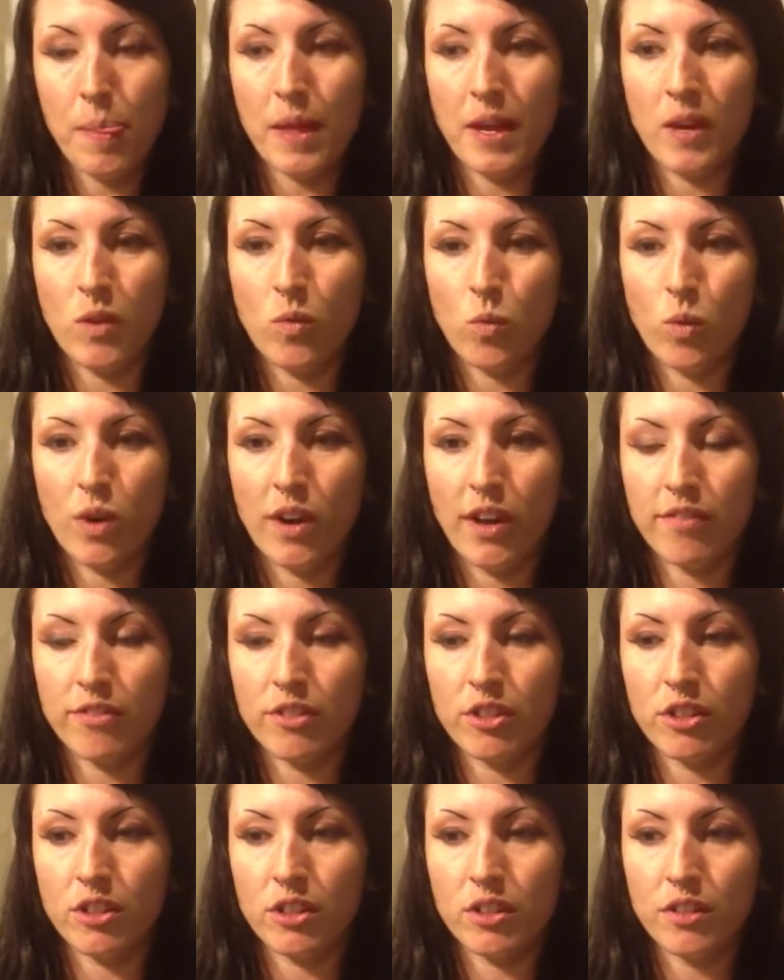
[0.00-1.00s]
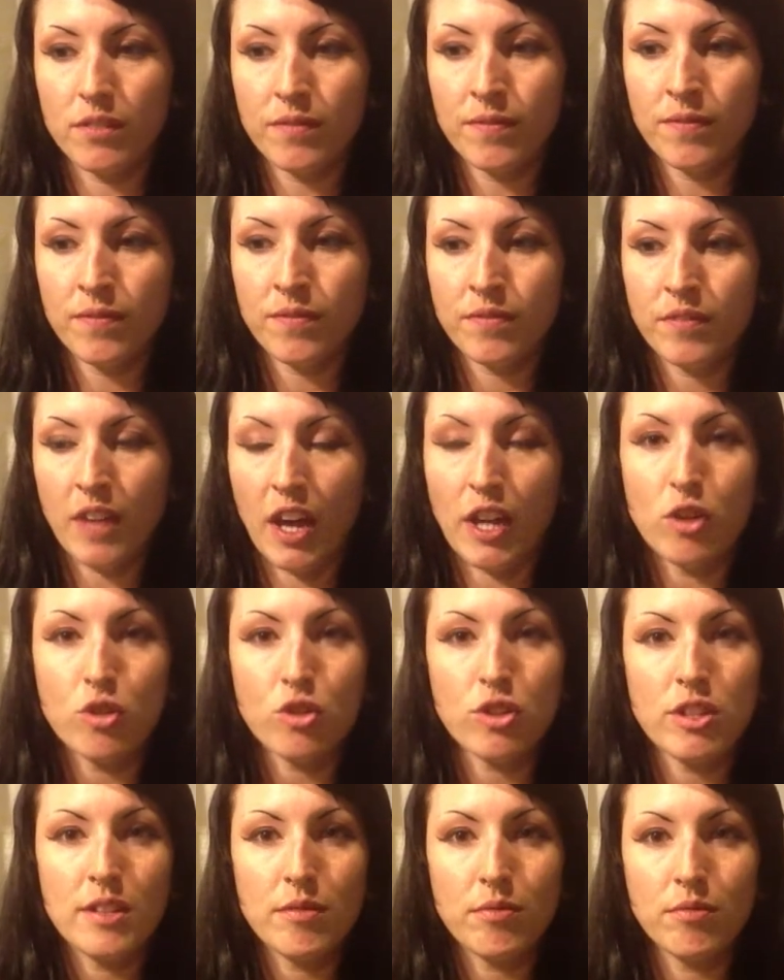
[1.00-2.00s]
in whatever I
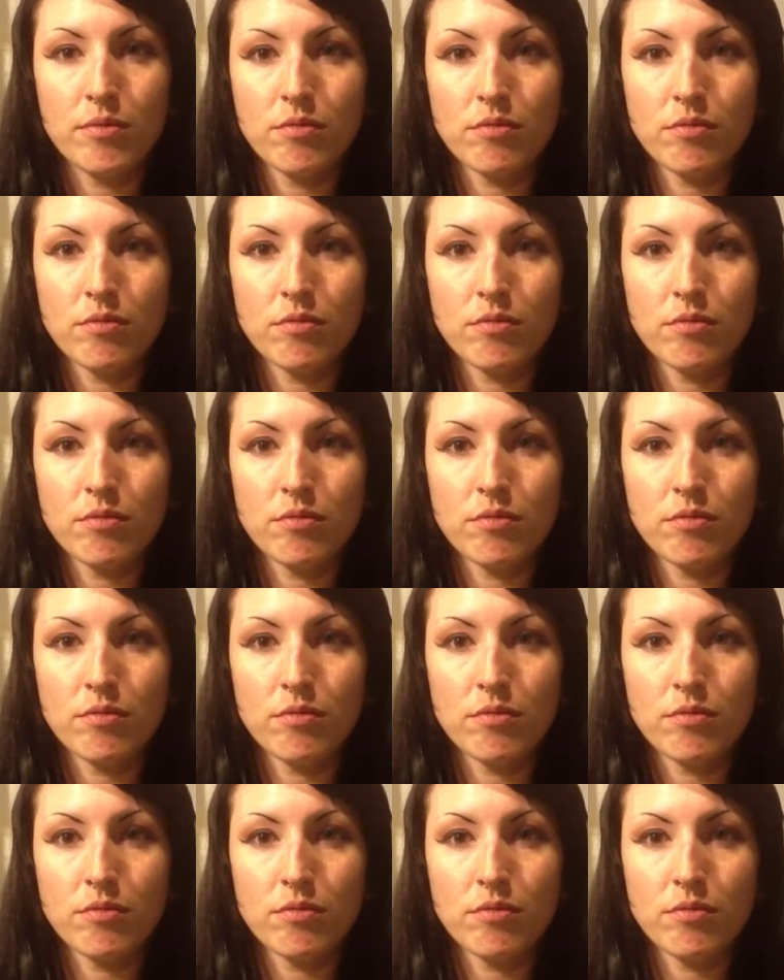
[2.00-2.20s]
usually